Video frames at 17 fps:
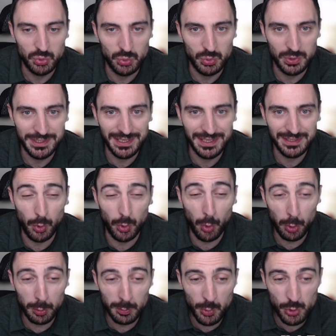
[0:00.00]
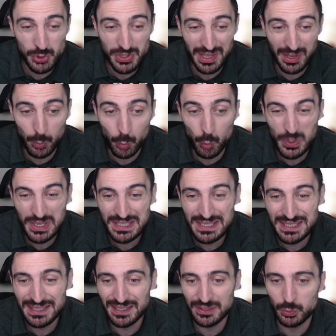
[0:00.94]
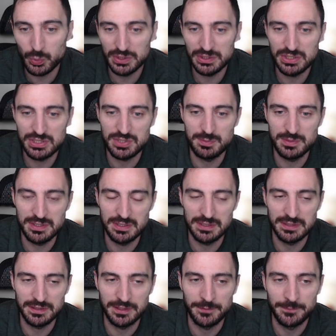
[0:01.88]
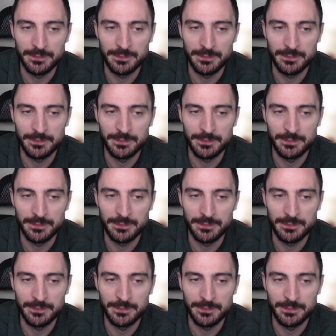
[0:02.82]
get almost a winning advantage immediately.